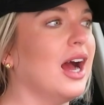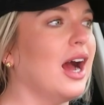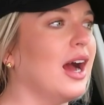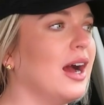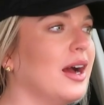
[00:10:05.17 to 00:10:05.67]

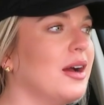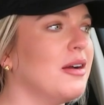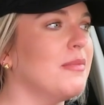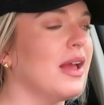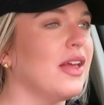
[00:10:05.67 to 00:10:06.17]

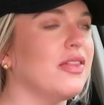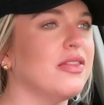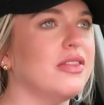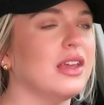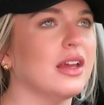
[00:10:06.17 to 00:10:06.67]

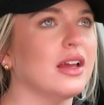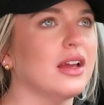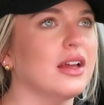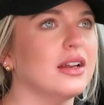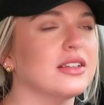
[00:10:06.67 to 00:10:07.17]
And
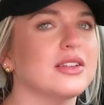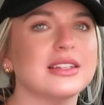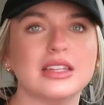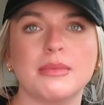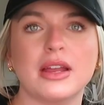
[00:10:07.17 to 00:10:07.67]
then, so
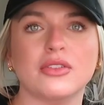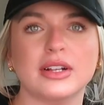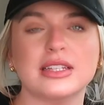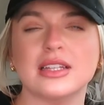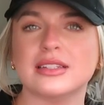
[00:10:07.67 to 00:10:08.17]
that's the main
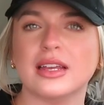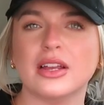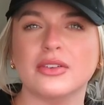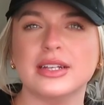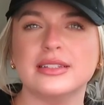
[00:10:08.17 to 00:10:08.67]
reason. The
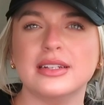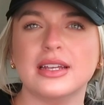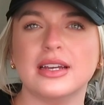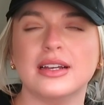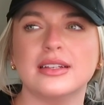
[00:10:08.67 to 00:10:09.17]
second reason
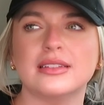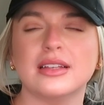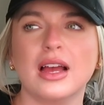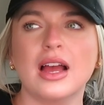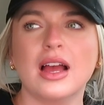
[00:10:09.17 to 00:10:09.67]
is
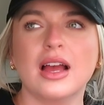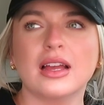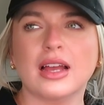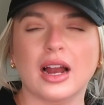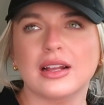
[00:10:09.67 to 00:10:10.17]

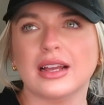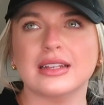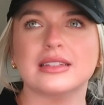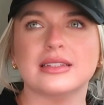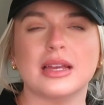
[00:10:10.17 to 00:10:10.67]
kind of, I
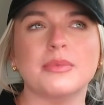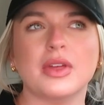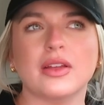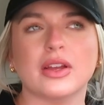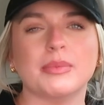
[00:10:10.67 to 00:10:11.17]
guess, the same
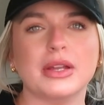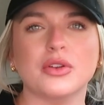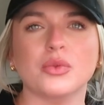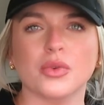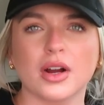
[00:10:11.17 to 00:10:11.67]
thing, like
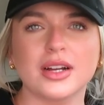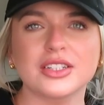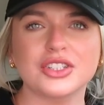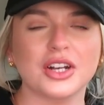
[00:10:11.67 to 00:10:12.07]
being rushed.